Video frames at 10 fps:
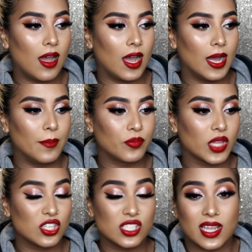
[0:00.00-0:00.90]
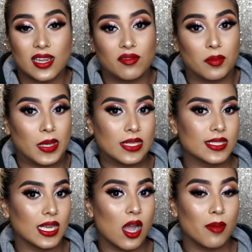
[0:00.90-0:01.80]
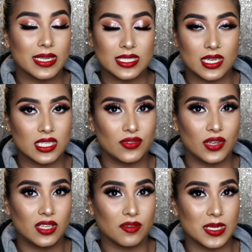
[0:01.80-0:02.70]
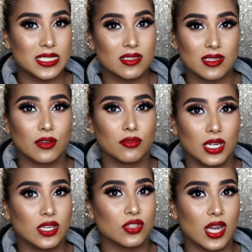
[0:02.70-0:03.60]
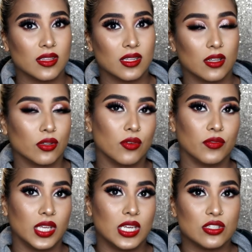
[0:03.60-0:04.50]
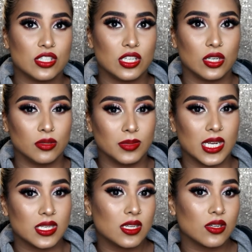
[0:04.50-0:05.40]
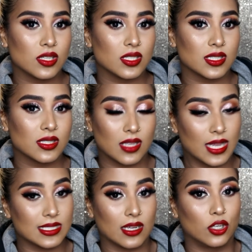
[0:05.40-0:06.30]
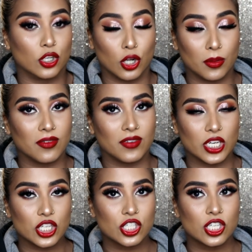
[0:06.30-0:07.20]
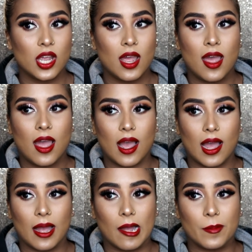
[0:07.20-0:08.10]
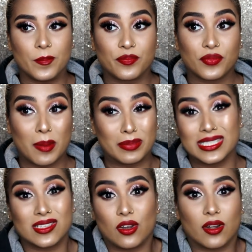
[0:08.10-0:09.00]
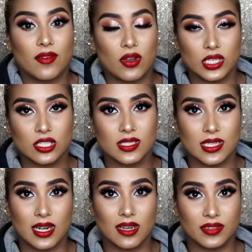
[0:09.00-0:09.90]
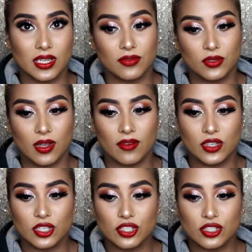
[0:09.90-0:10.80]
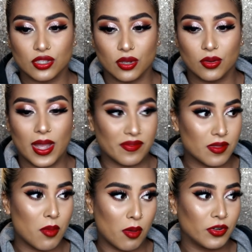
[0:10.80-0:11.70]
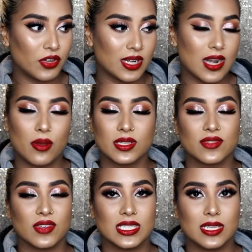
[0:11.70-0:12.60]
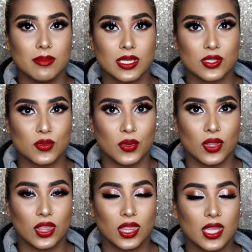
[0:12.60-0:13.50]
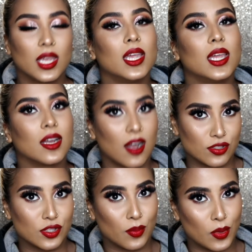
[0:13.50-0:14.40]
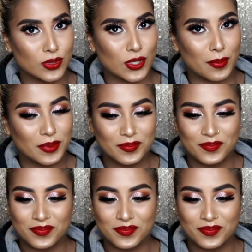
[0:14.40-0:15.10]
It just kind of depends like how my skin is feeling. If my skin's like really dry, then I'll go for the HD Illuminating because it has like a glowy finish. But there's a lot of foundations that I love that are full coverage. So at the moment right now, it's Fenty mixed with Can't Stop, Won't Stop.